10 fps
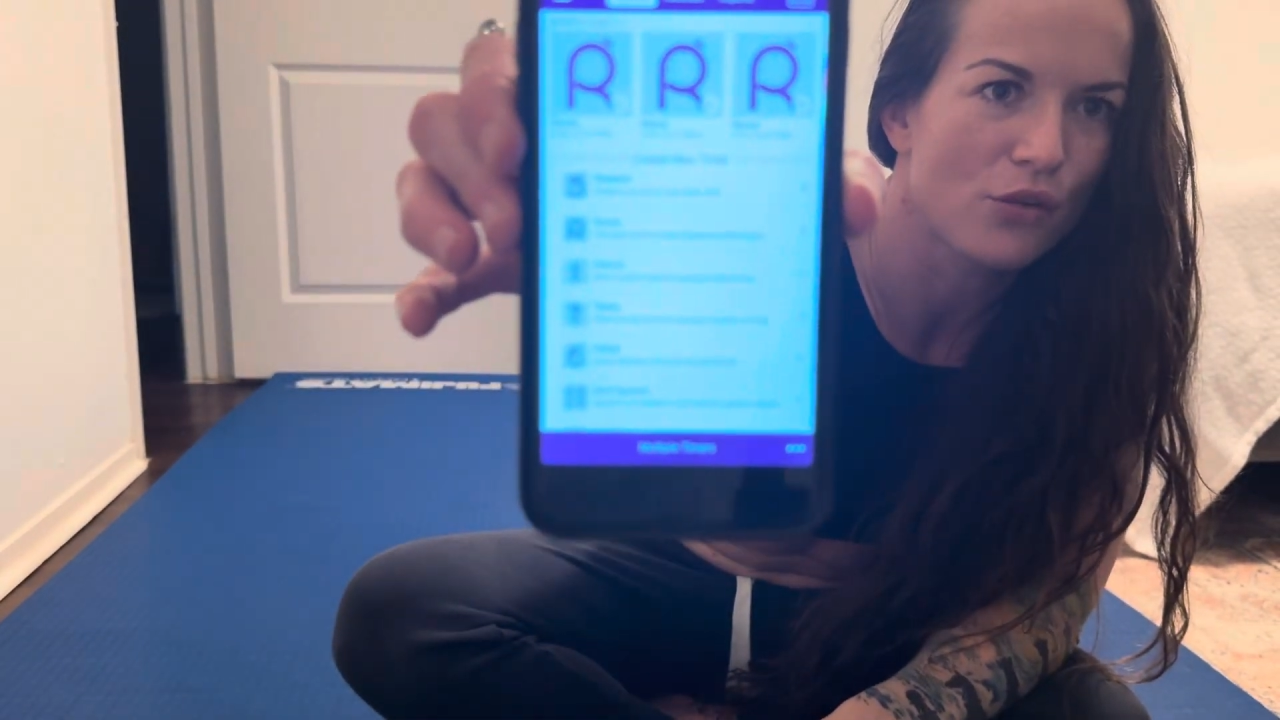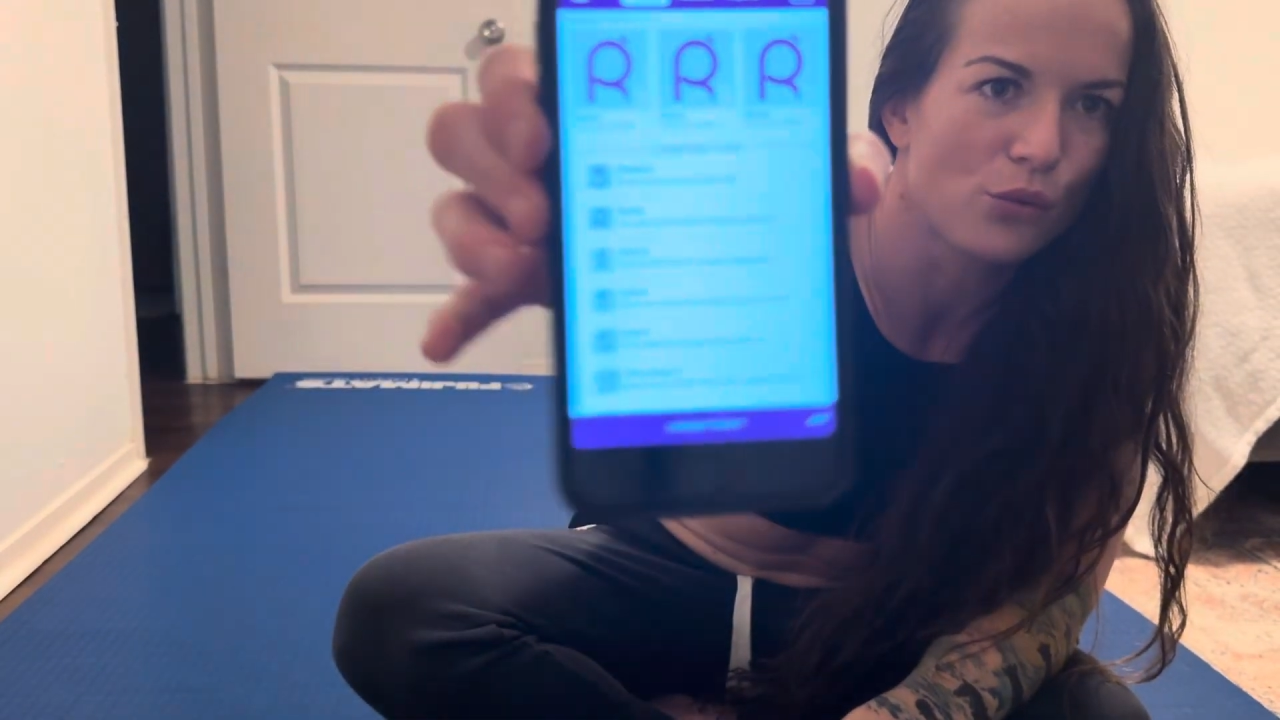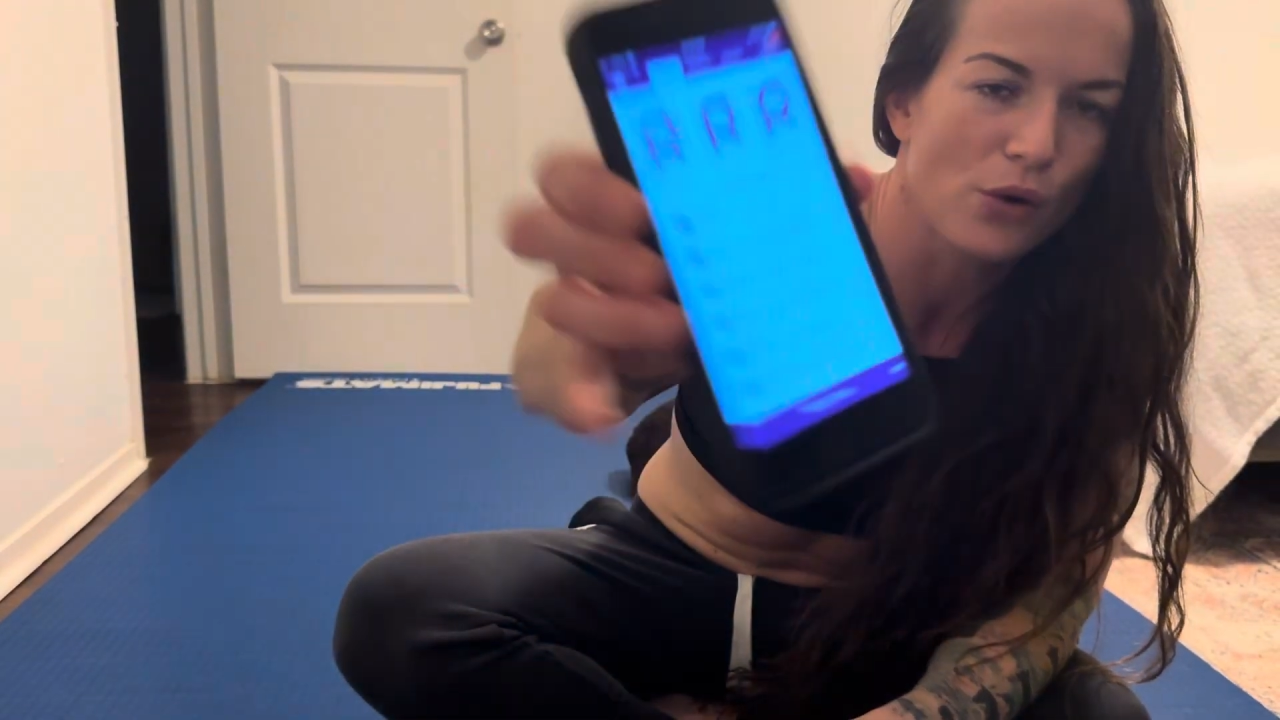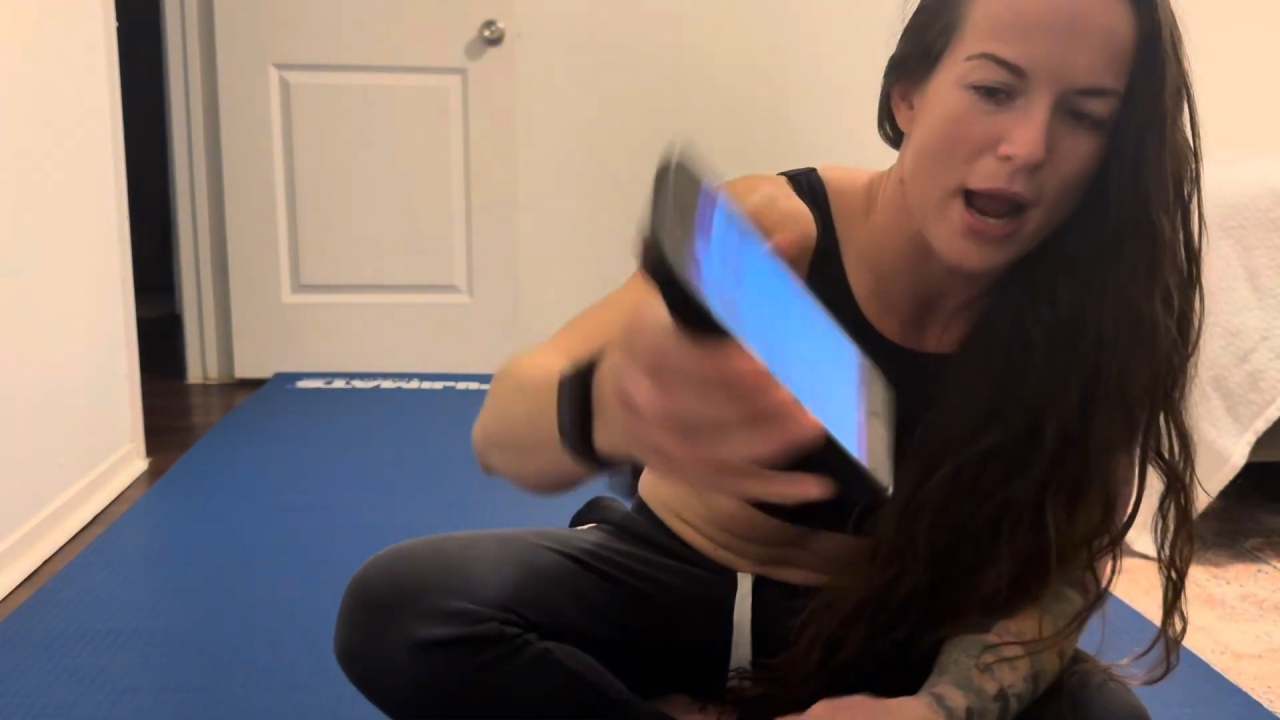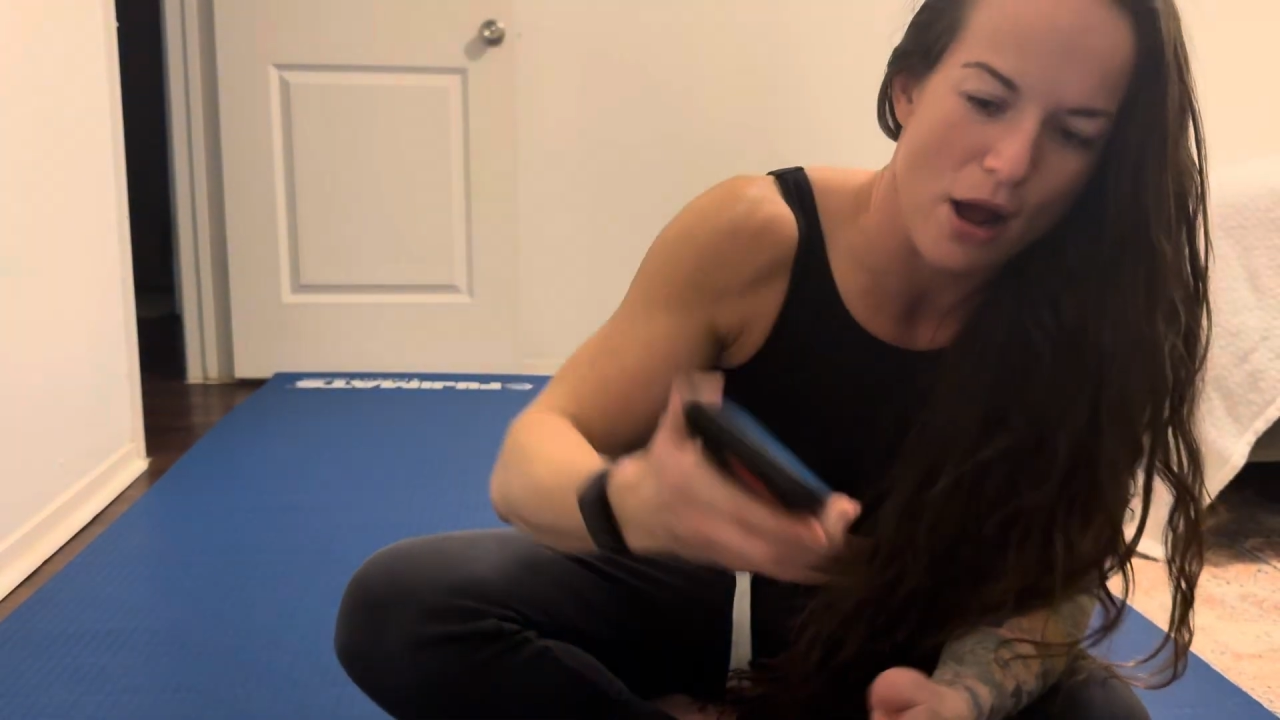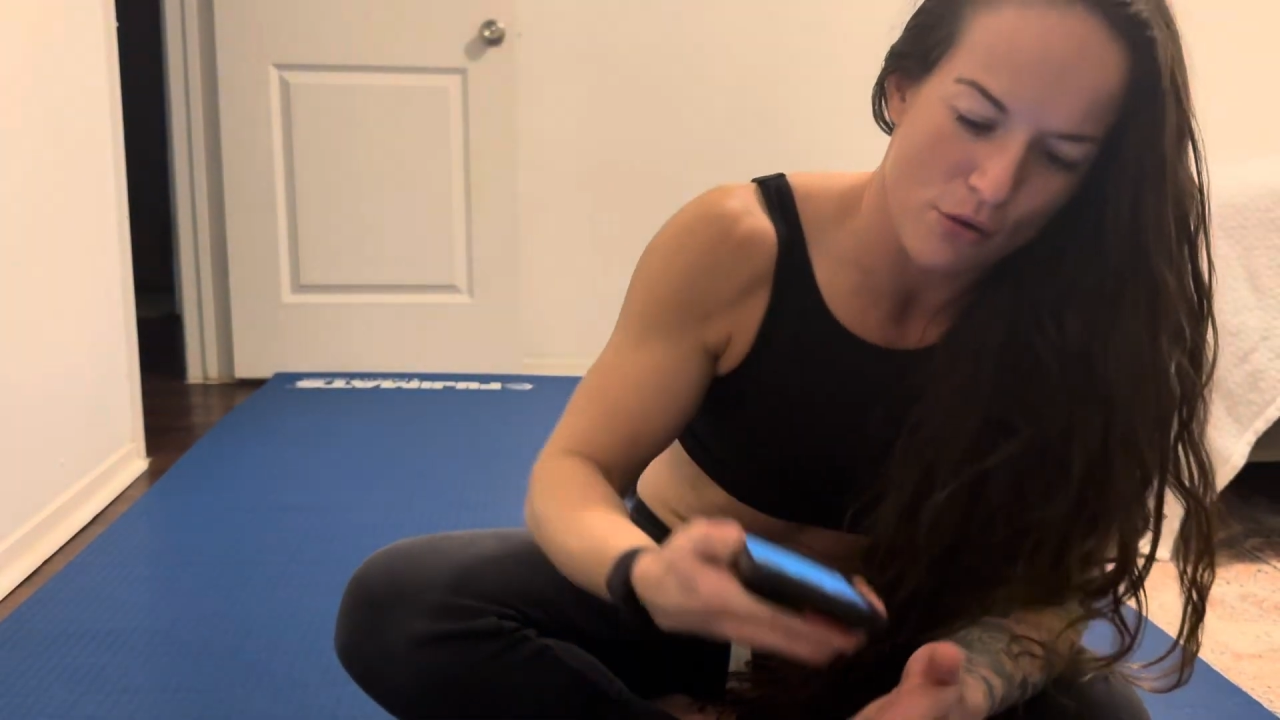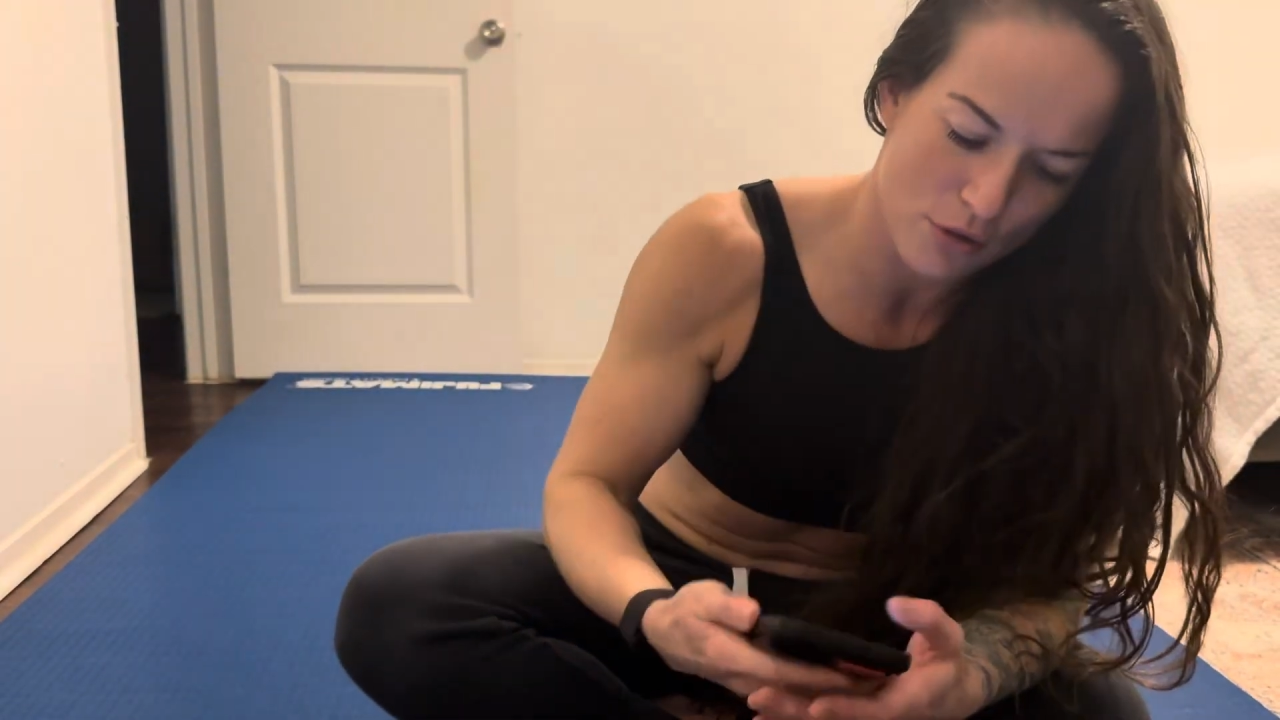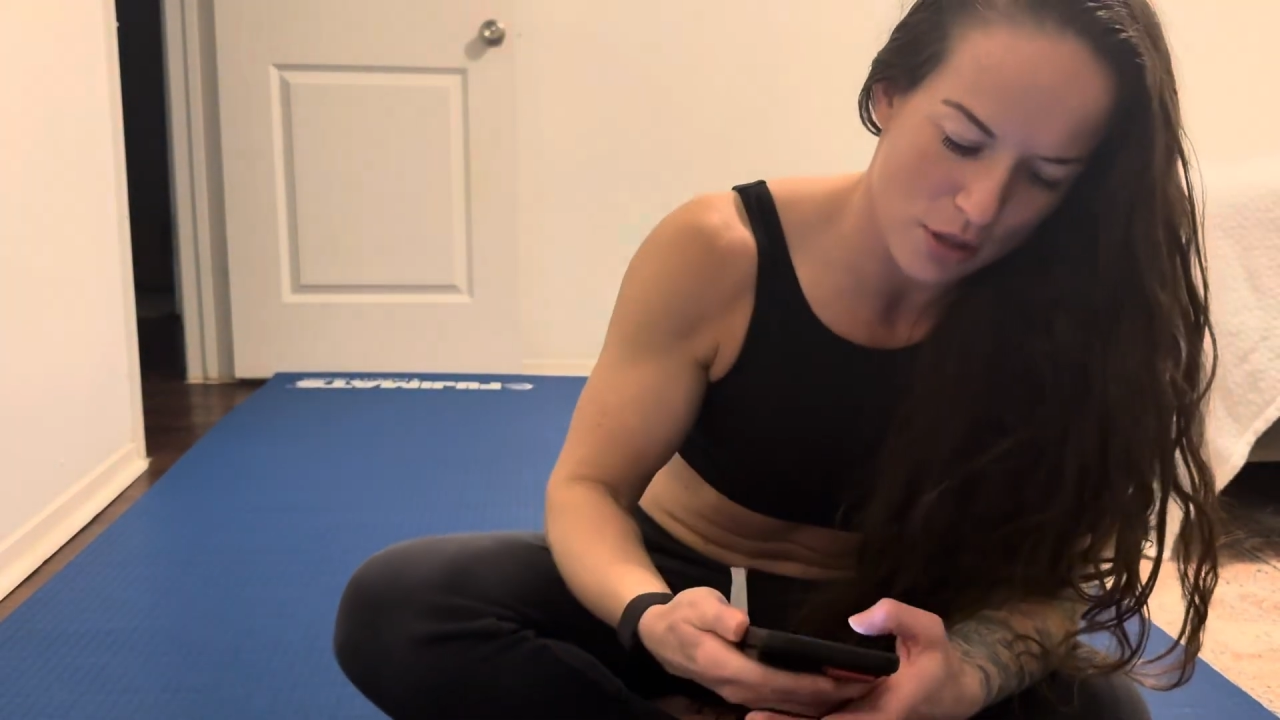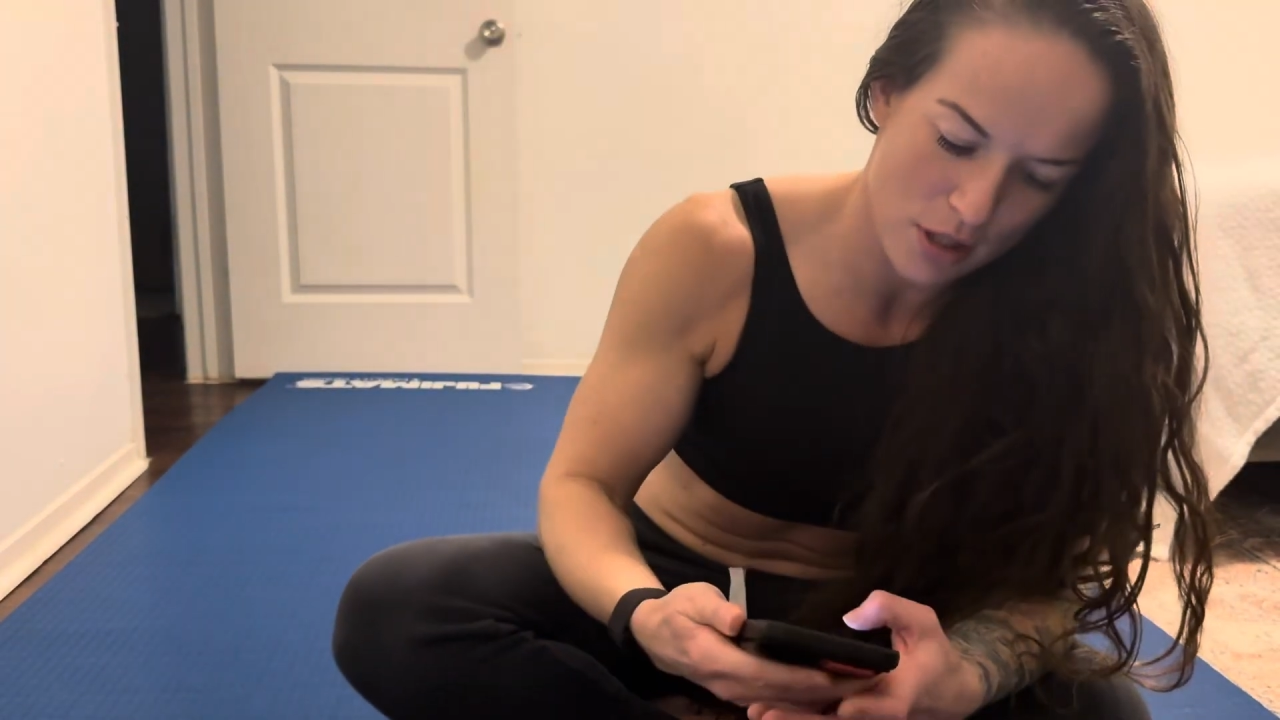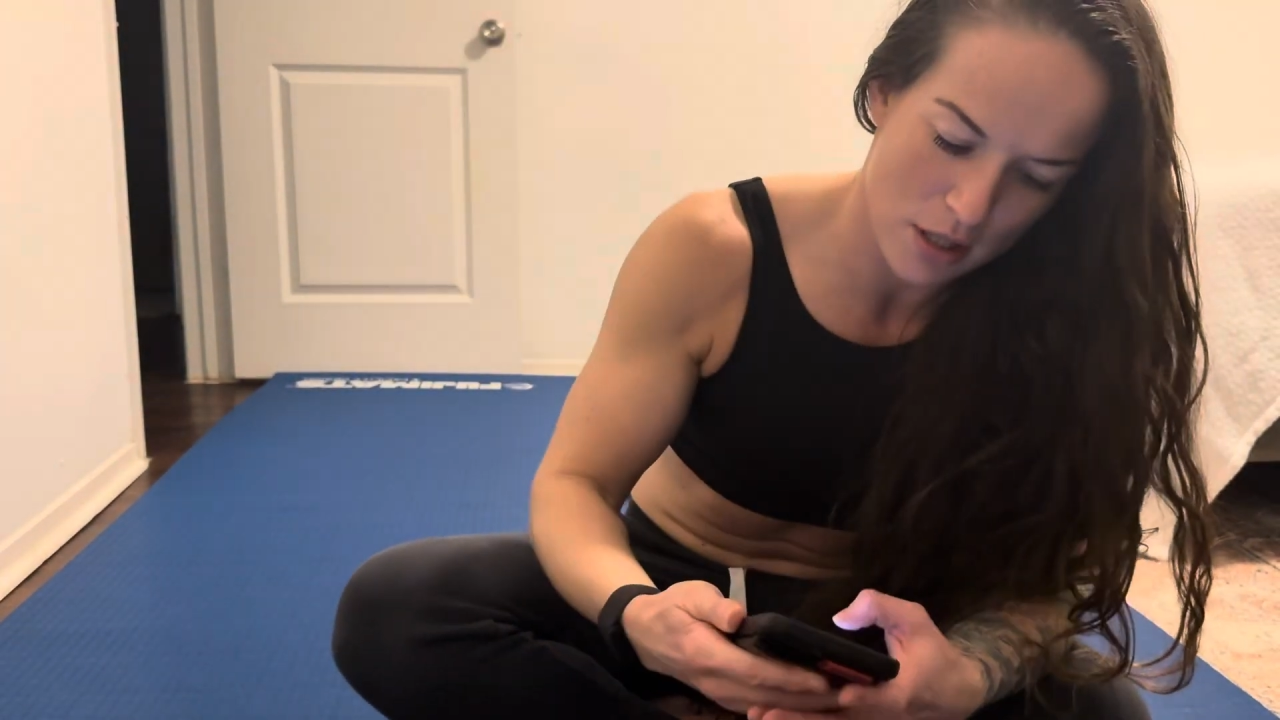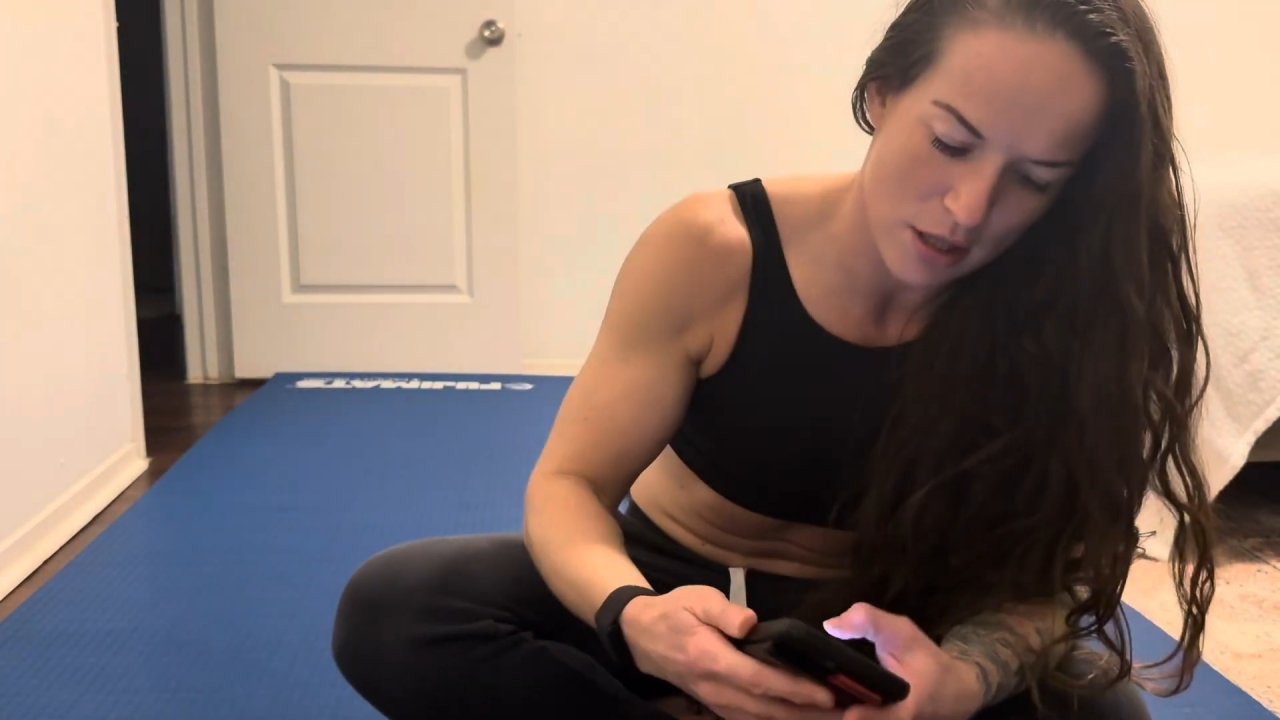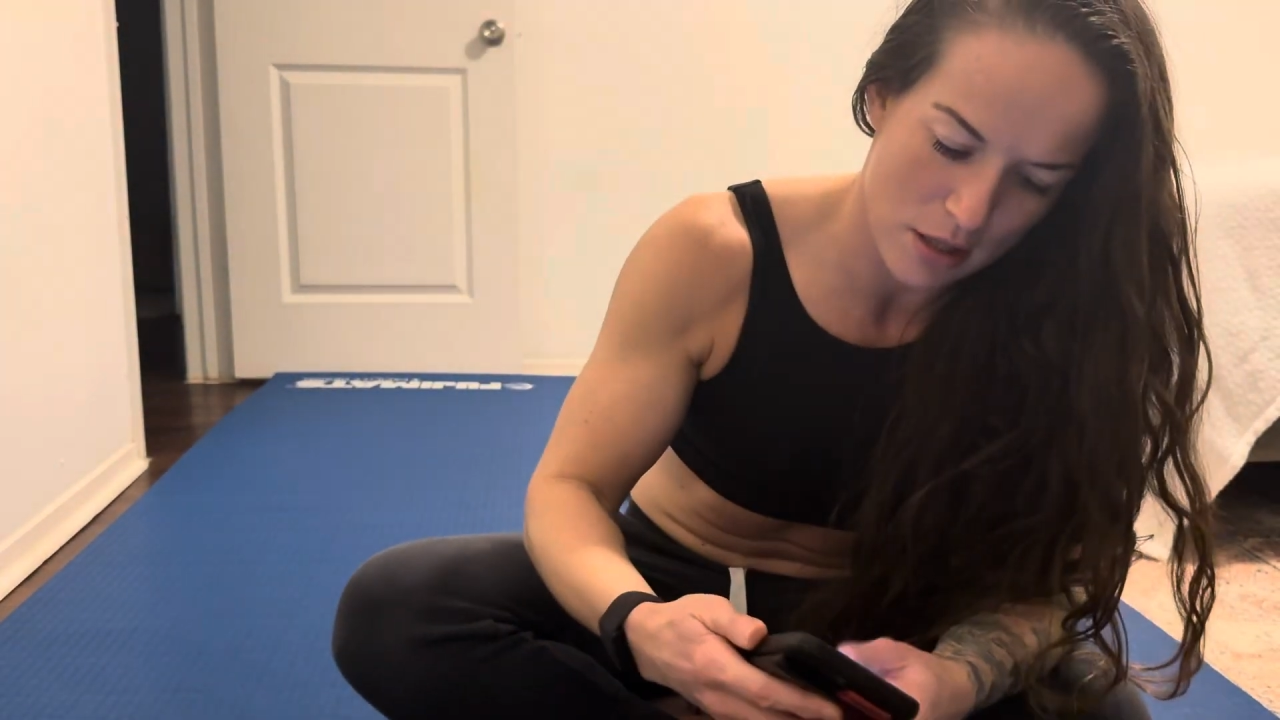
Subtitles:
rounds.